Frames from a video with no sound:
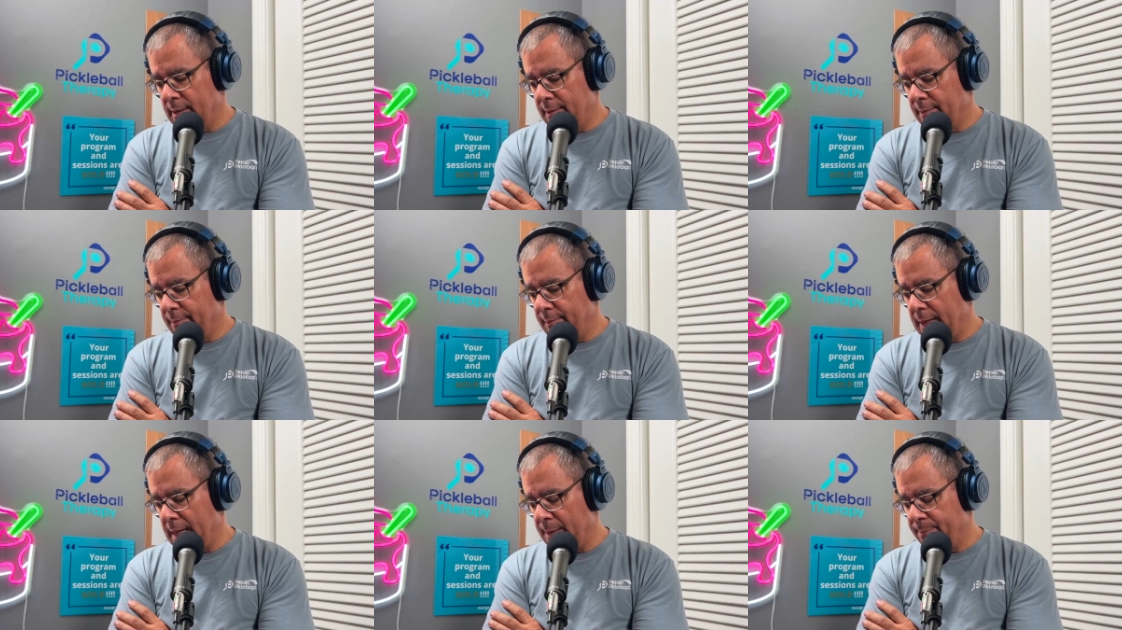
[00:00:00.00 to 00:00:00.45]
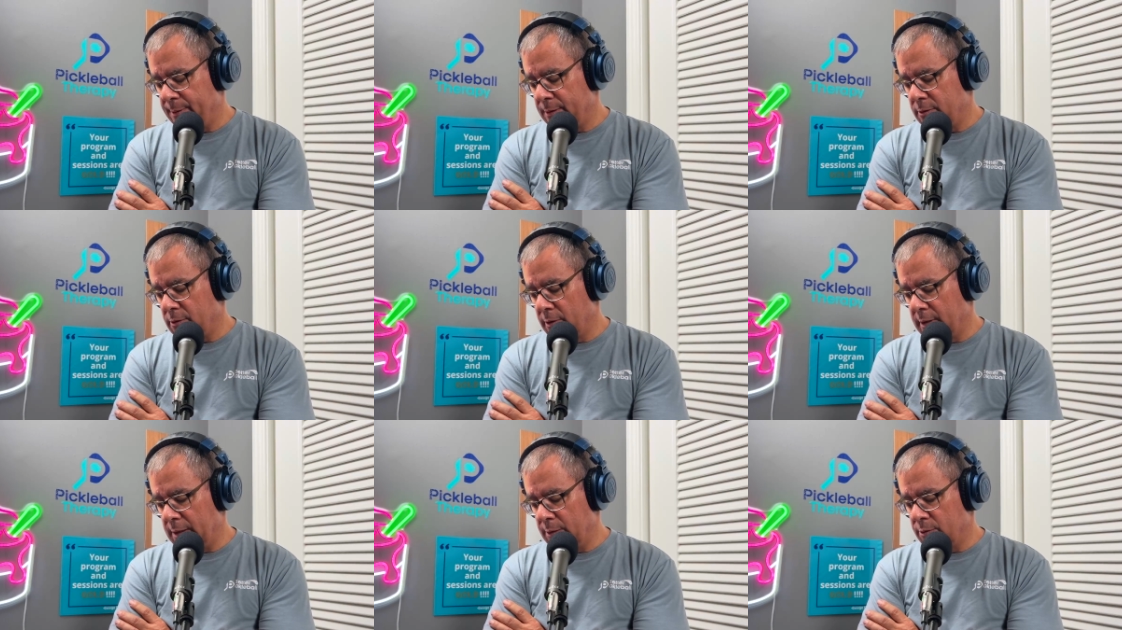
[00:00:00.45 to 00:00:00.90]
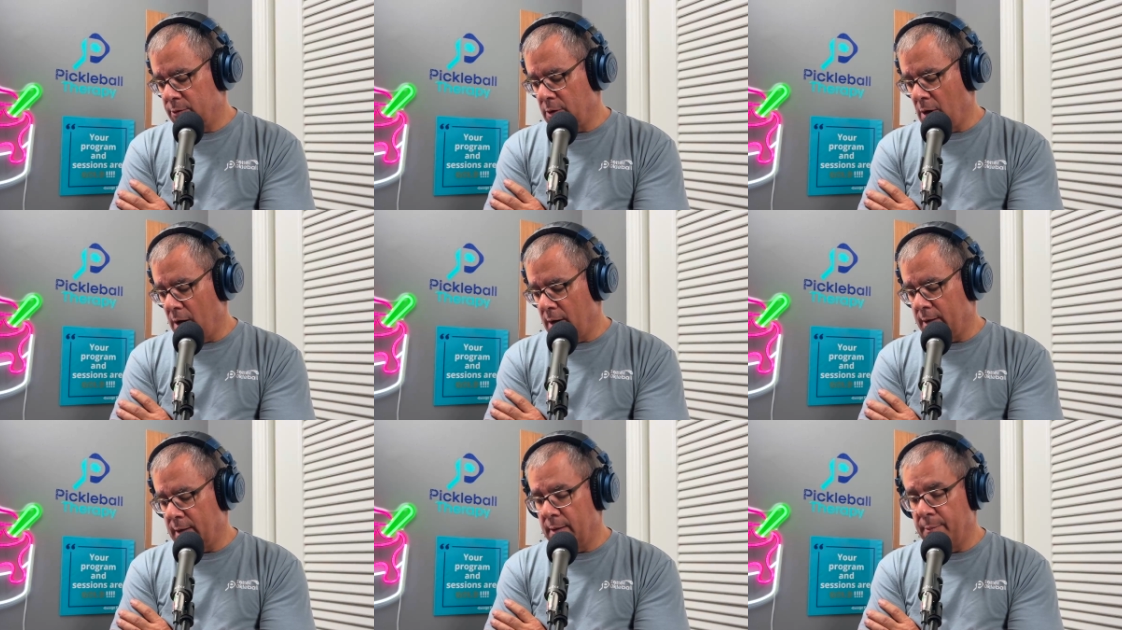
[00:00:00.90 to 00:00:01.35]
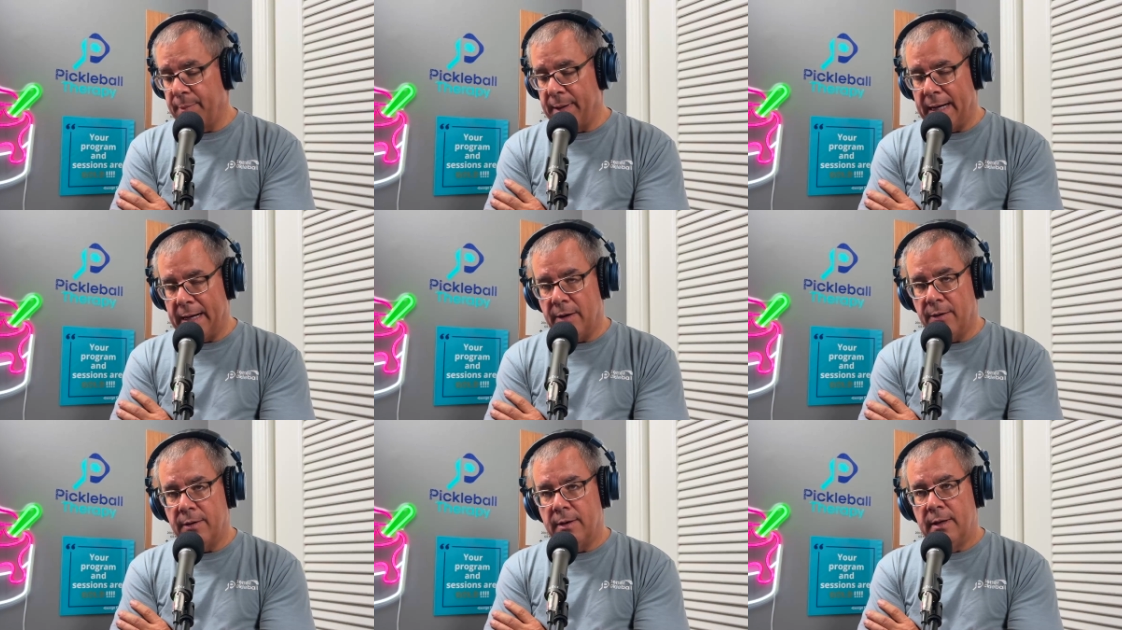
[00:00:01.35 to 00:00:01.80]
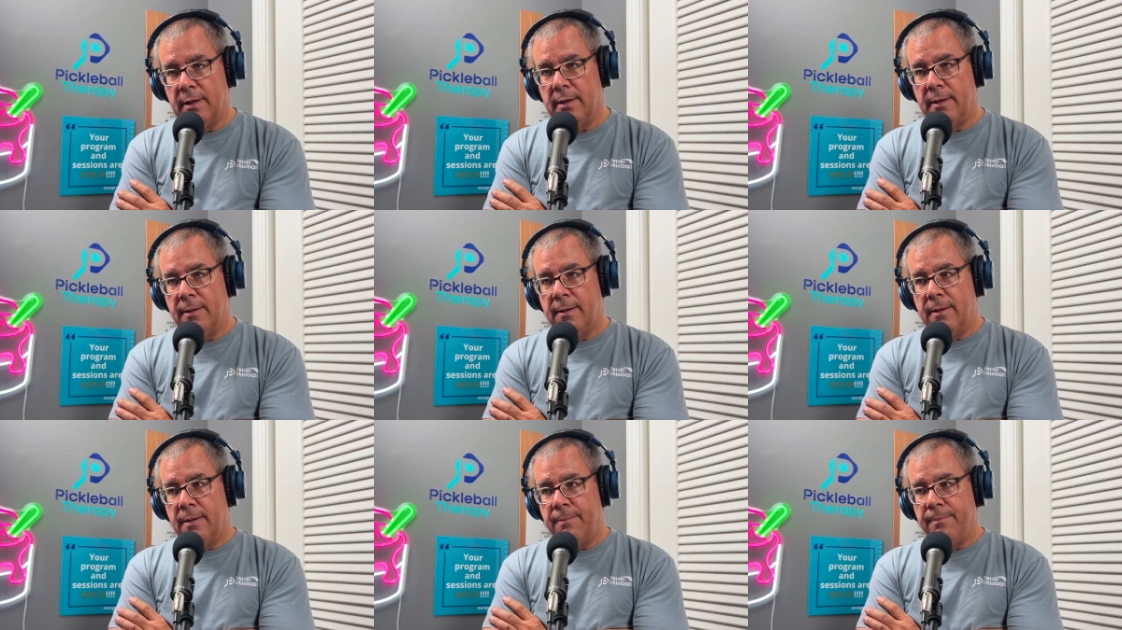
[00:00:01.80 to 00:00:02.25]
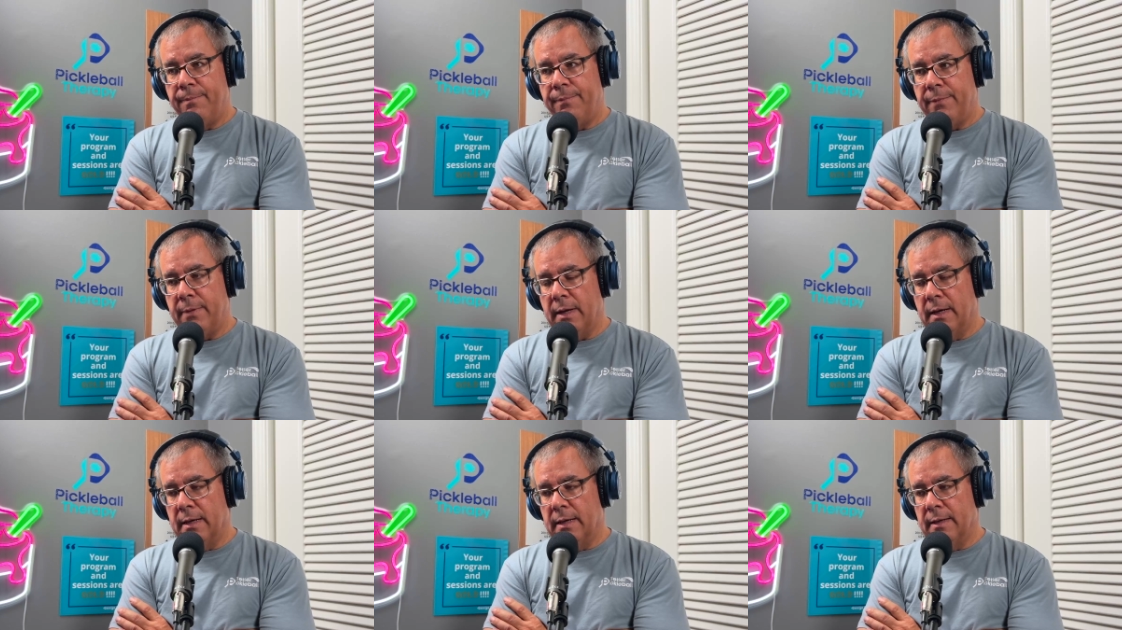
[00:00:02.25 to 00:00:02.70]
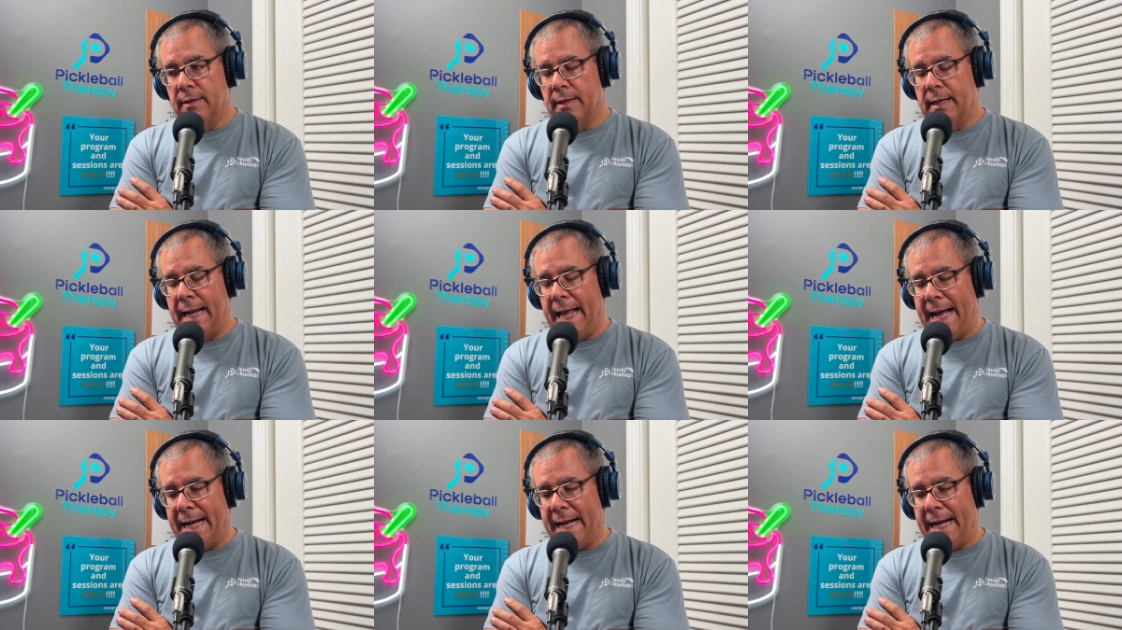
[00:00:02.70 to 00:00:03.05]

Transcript: episode, he was talking about an